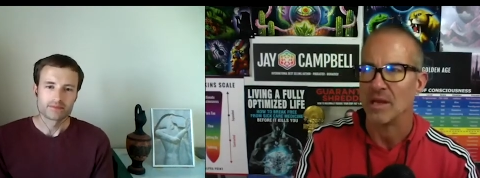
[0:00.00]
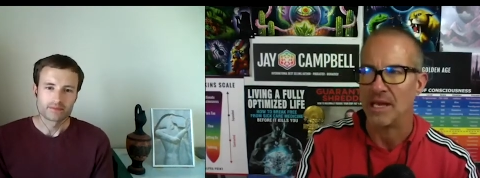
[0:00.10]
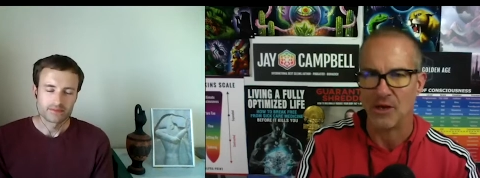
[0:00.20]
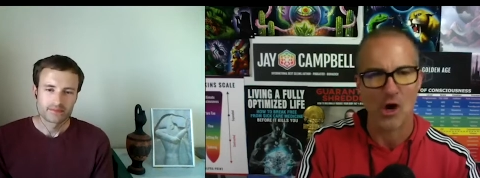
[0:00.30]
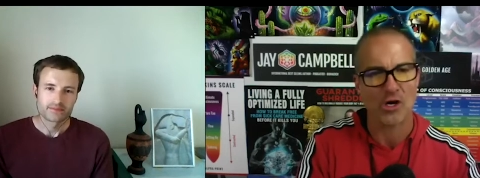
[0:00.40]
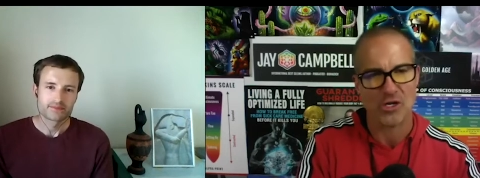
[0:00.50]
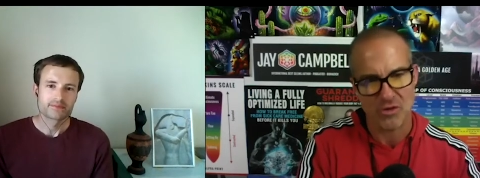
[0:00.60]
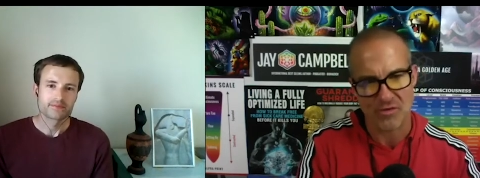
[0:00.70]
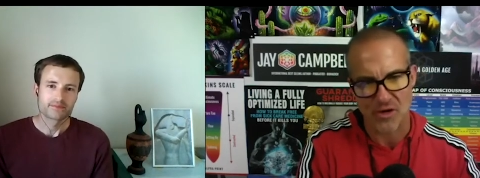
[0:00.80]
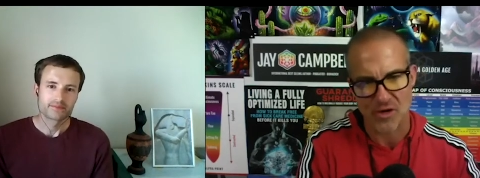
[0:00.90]
Speaker 1: in our
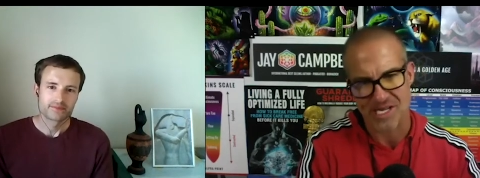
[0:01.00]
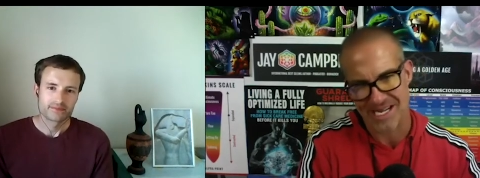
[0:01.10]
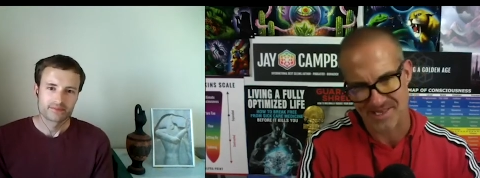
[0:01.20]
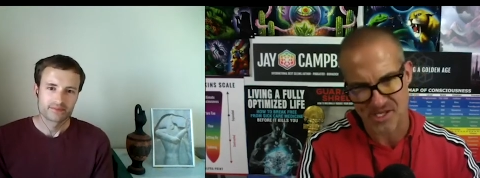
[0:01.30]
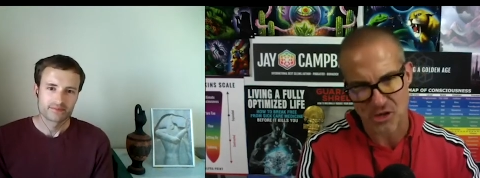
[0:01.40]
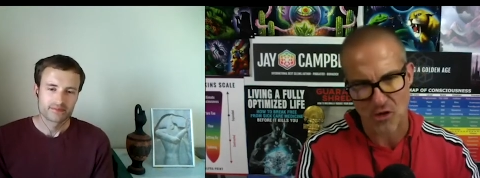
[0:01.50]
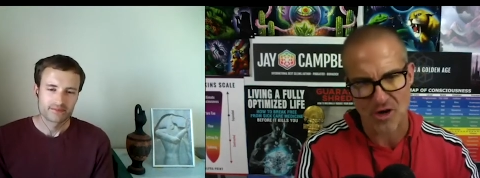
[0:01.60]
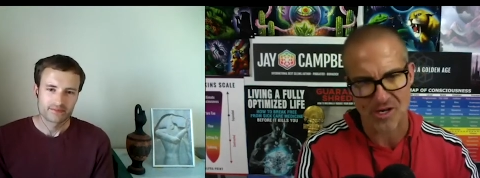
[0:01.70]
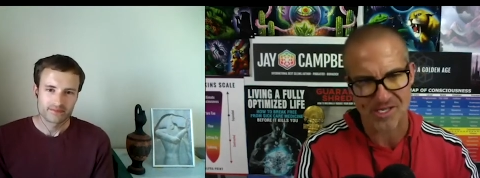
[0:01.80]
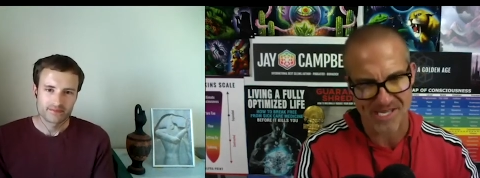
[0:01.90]
universe at this
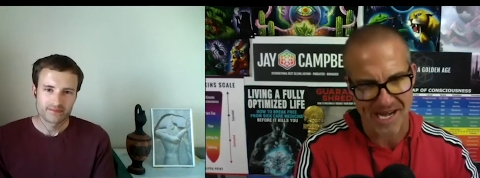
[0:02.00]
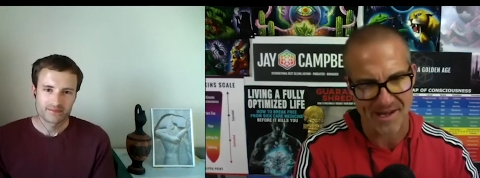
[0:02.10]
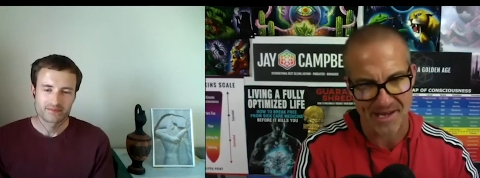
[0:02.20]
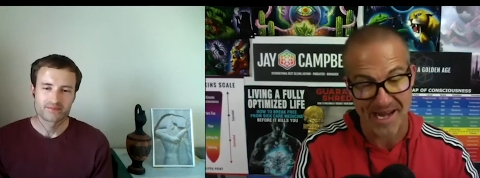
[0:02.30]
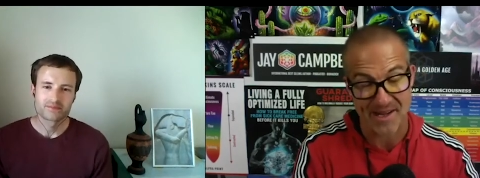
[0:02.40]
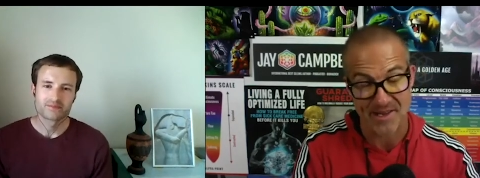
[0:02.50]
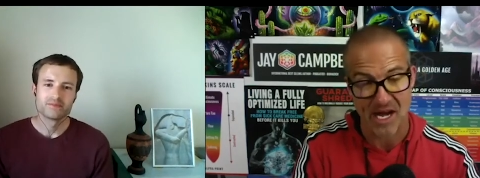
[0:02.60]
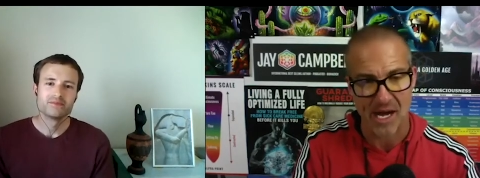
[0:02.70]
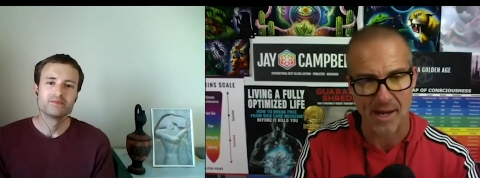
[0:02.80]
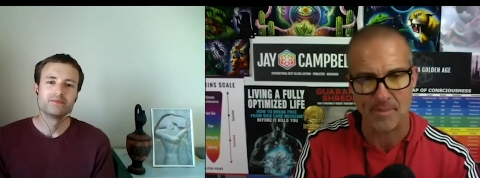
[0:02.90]
current state, date, and
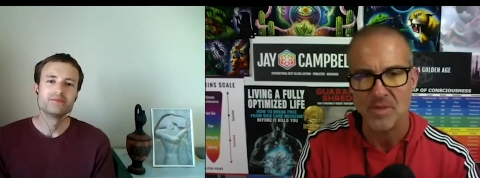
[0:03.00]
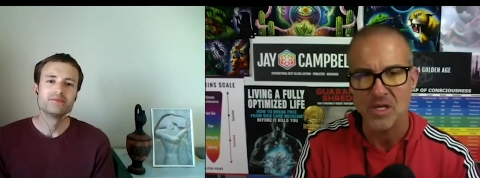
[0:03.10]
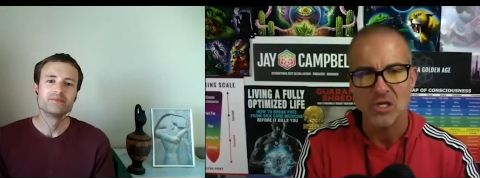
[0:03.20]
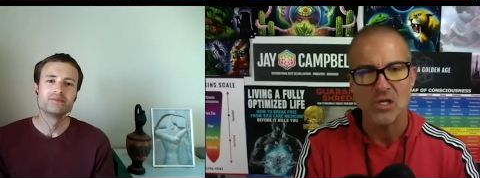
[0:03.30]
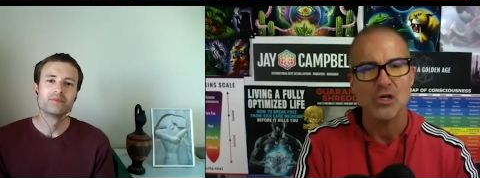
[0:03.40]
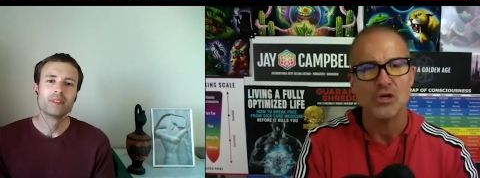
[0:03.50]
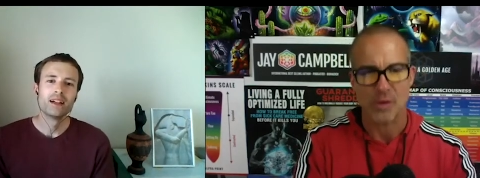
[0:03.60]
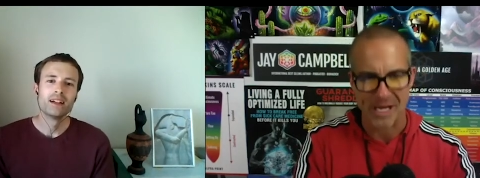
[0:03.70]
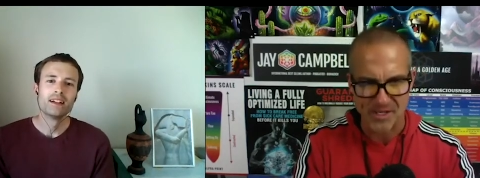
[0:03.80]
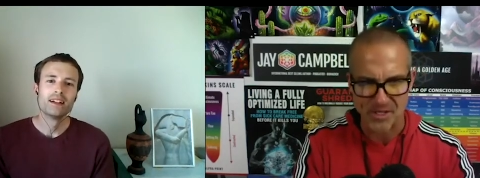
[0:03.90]
time
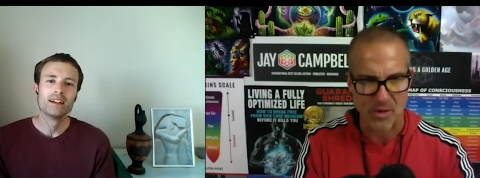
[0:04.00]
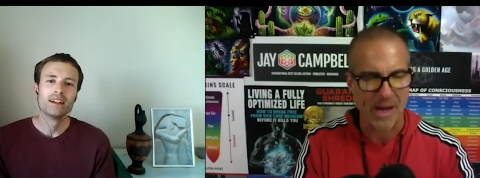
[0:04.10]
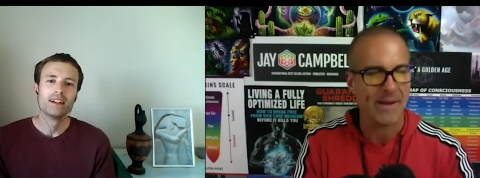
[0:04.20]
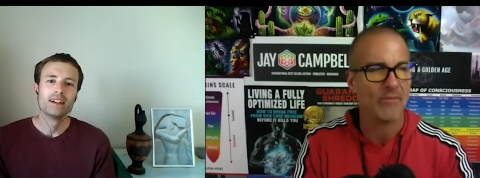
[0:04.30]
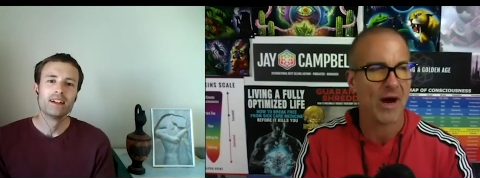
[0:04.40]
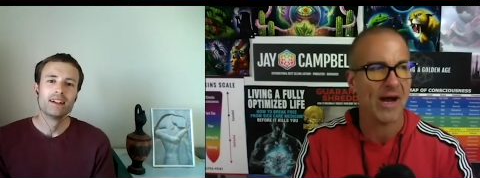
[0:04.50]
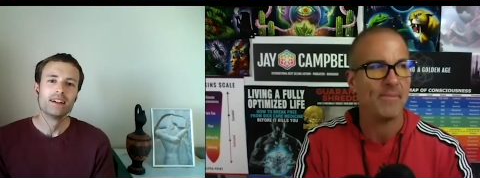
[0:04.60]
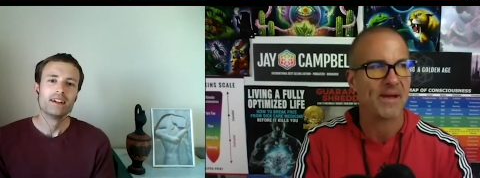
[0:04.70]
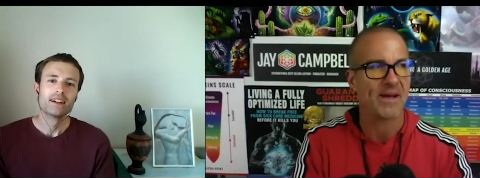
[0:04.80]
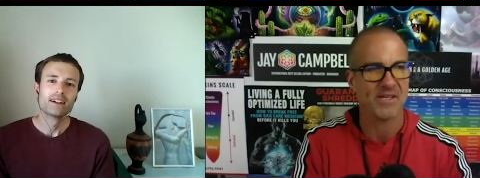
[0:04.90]
to integrate, right?
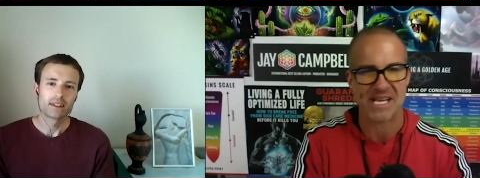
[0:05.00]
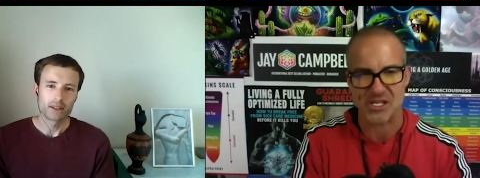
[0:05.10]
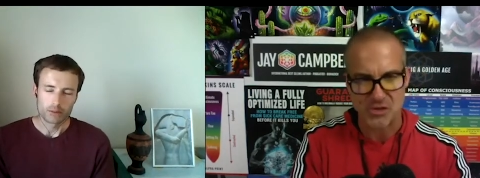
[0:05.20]
Because as yeah.